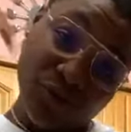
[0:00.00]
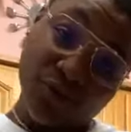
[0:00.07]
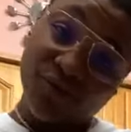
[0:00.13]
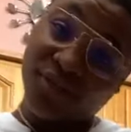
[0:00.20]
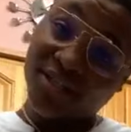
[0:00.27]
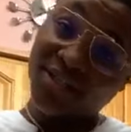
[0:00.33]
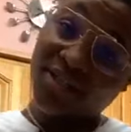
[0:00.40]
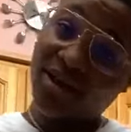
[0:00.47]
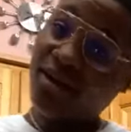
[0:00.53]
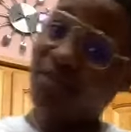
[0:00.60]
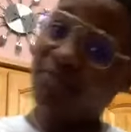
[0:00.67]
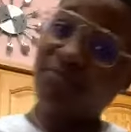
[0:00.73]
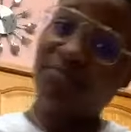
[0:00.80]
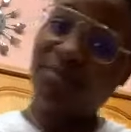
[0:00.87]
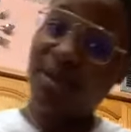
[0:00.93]
and for the risk
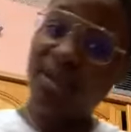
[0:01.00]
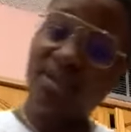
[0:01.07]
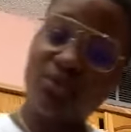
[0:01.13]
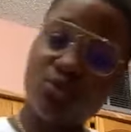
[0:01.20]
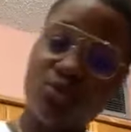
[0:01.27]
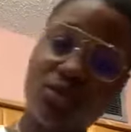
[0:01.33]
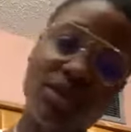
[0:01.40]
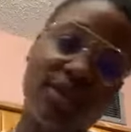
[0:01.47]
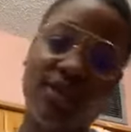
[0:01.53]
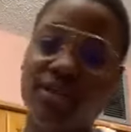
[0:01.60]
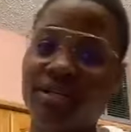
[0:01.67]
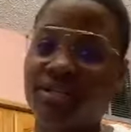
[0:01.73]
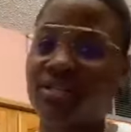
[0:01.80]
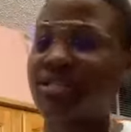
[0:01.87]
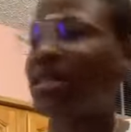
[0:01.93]
of being too
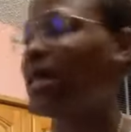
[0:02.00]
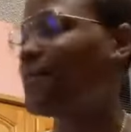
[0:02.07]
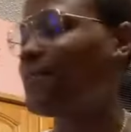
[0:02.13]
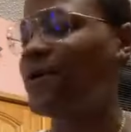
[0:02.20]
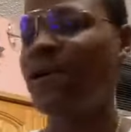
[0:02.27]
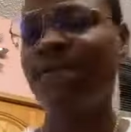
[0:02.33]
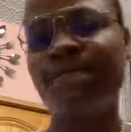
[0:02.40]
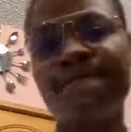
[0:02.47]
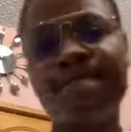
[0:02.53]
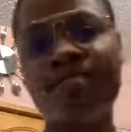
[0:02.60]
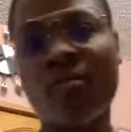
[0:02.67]
cluttered and sloppy,